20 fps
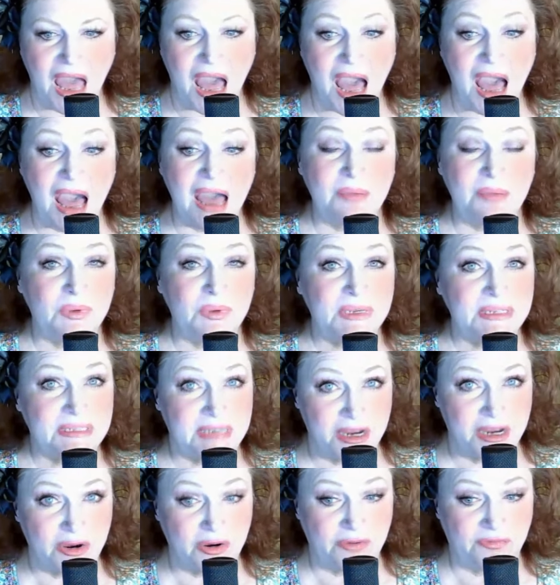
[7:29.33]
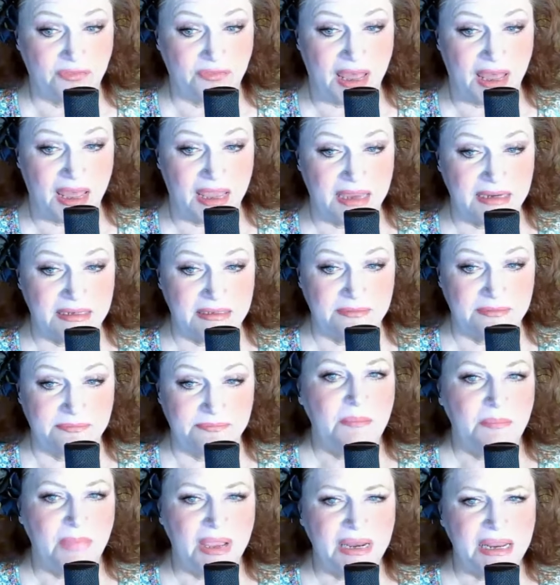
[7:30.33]
I was terrified.
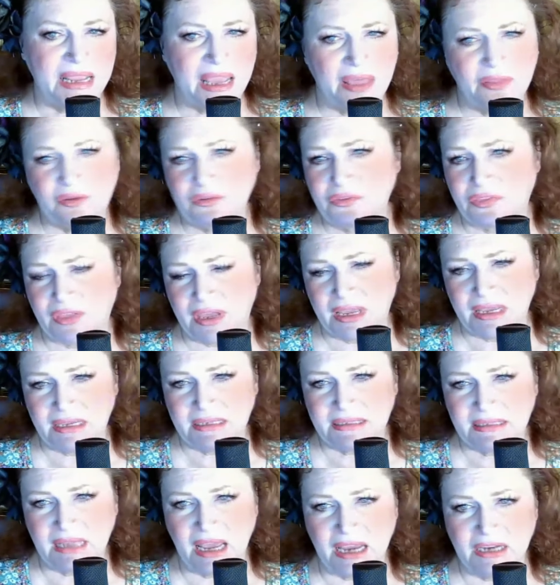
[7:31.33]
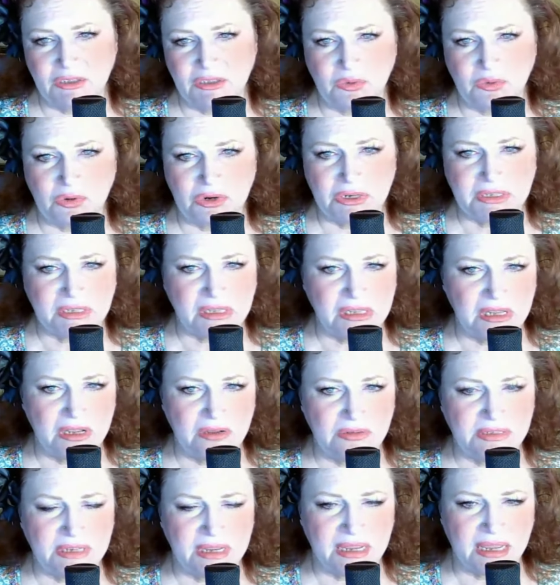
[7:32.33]
Many other things, like doors
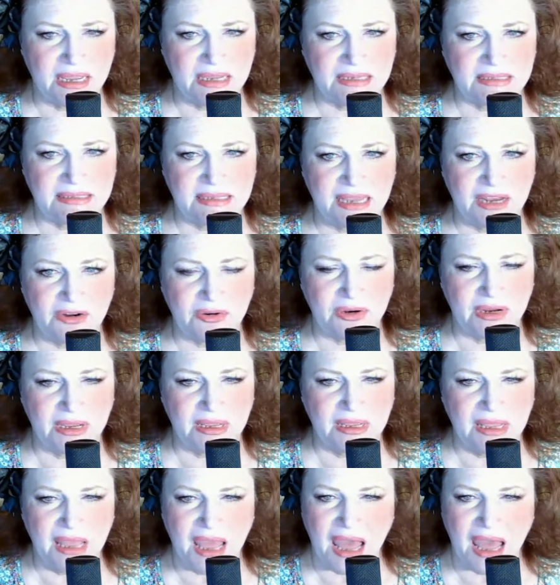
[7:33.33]
closing, et cetera.